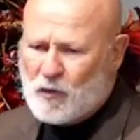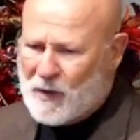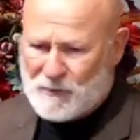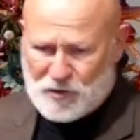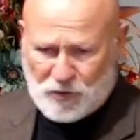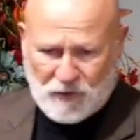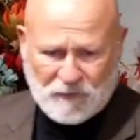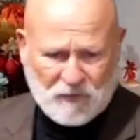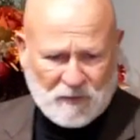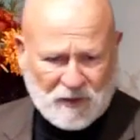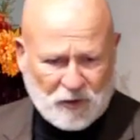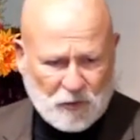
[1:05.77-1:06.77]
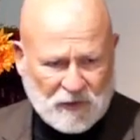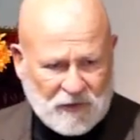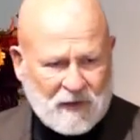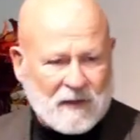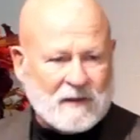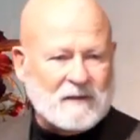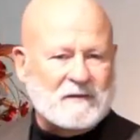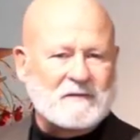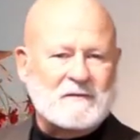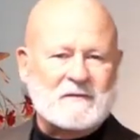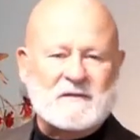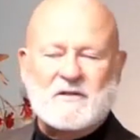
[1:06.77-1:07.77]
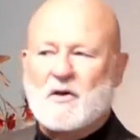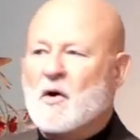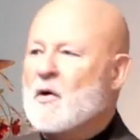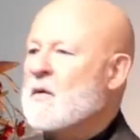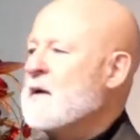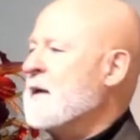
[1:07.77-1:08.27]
I'm sure, are familiar with it. So